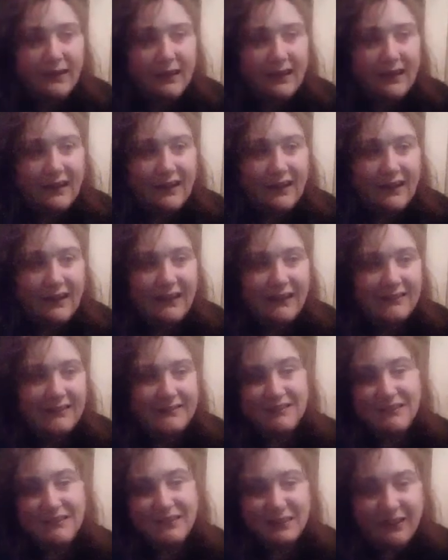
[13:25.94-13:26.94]
it's
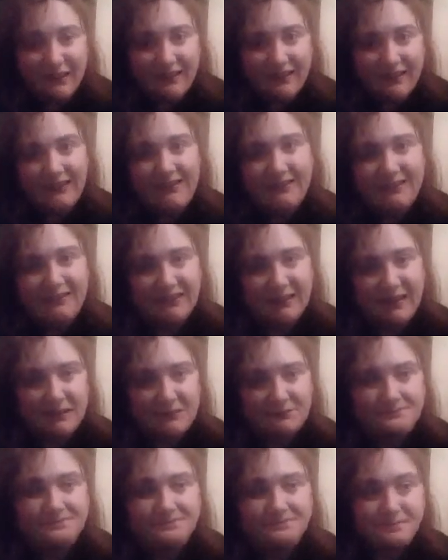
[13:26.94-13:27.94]
a lot easier.
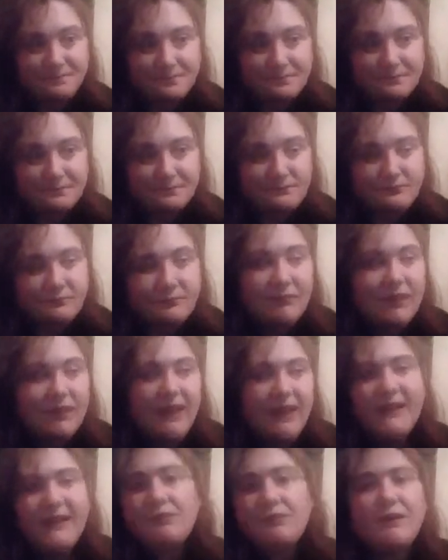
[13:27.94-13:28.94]

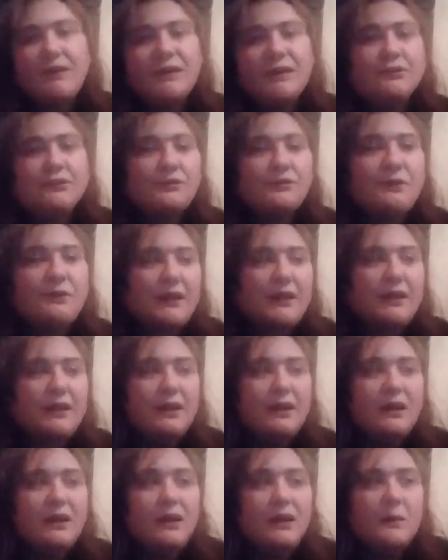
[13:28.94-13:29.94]
And I think as well,
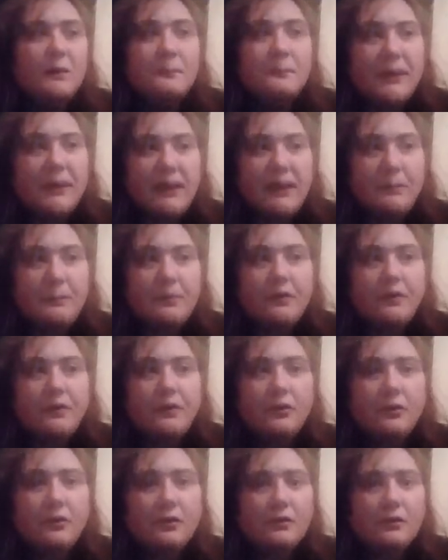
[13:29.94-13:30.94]

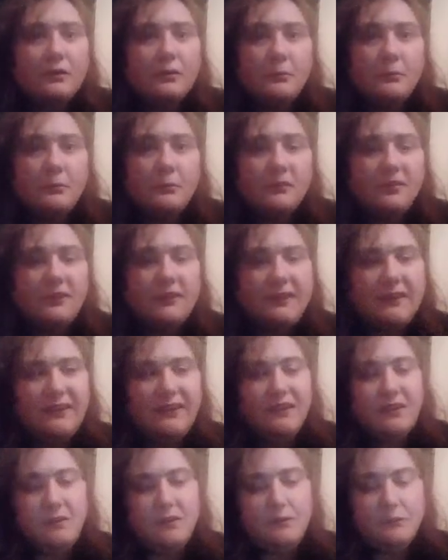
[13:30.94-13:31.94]
people,
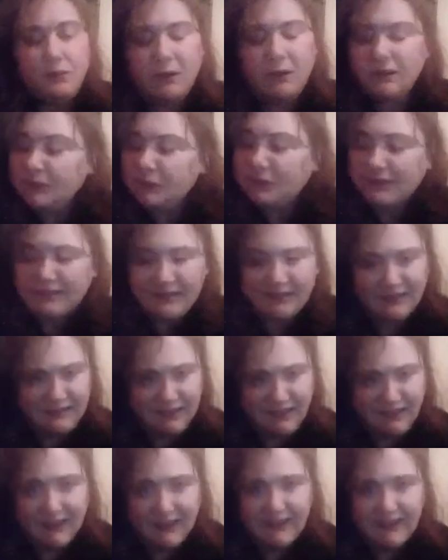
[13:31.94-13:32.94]
when you're in your
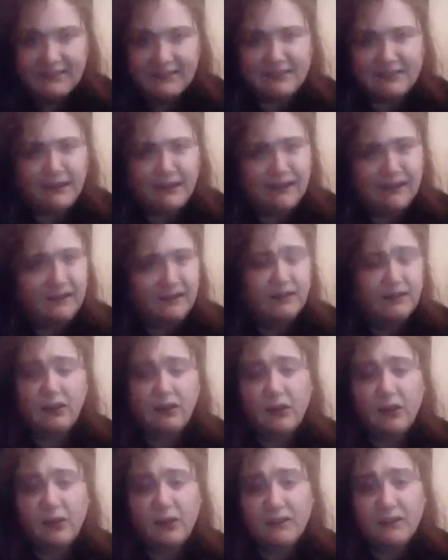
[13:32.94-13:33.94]
teens, in your
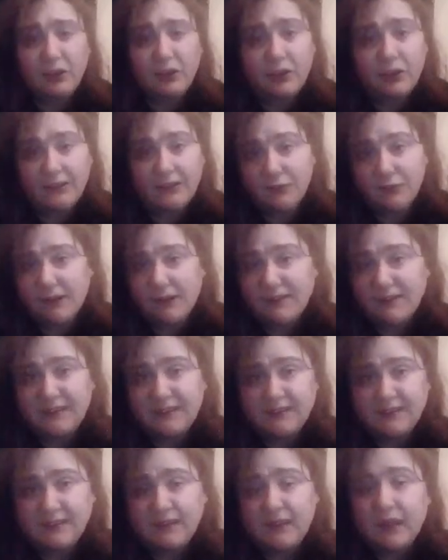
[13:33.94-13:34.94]
early
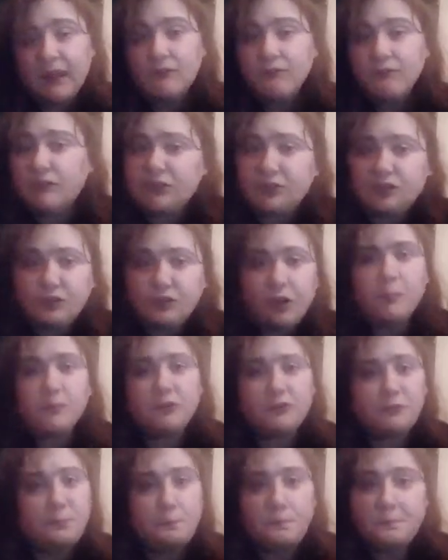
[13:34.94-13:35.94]
20s, there's so
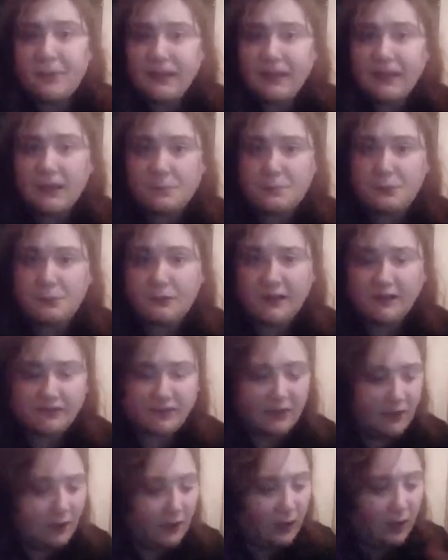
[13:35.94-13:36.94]
much peer
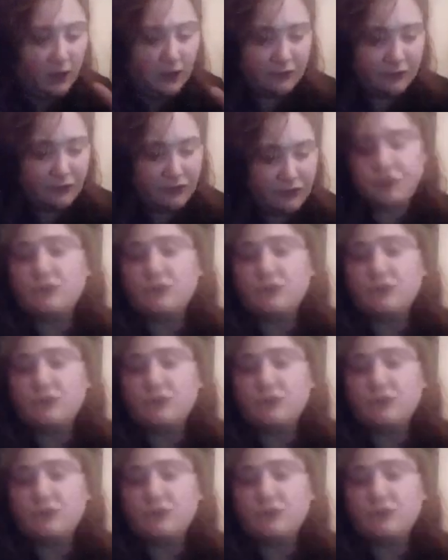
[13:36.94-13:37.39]
pressure on you